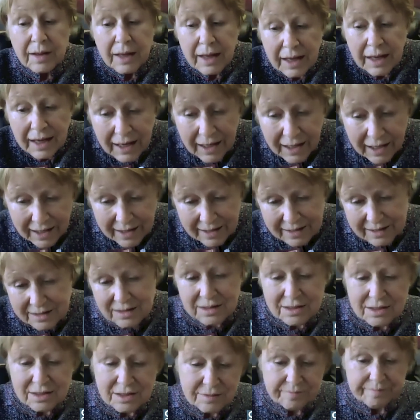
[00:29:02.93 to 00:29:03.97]

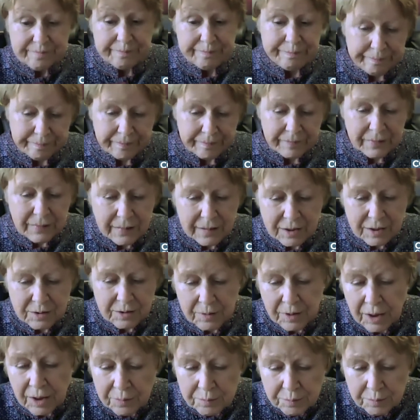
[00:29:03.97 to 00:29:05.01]
And
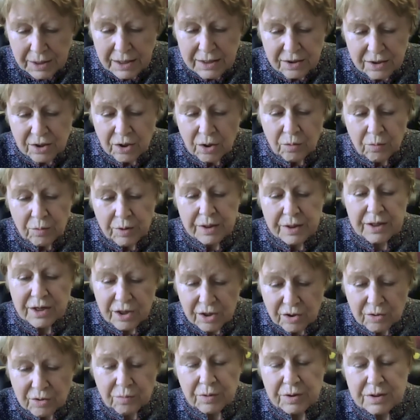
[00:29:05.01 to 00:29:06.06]
I bet no one
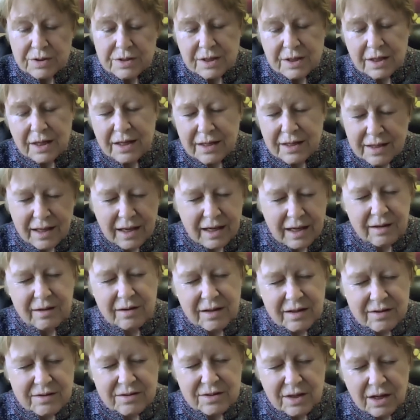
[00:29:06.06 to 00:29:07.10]
here would say that
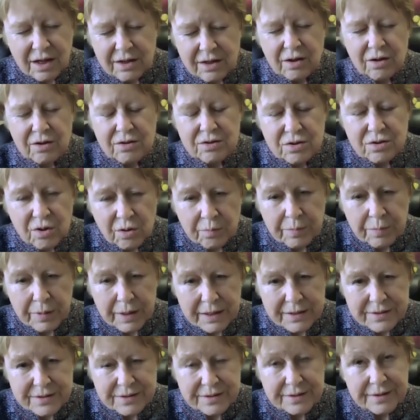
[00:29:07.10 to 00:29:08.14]
it's not also
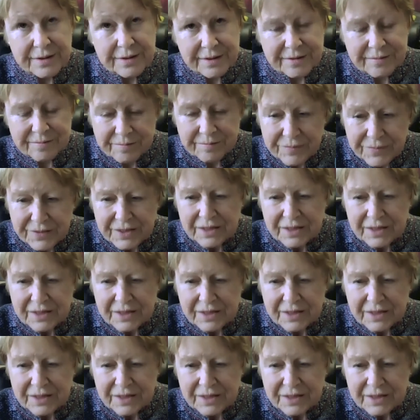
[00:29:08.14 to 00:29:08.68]
based on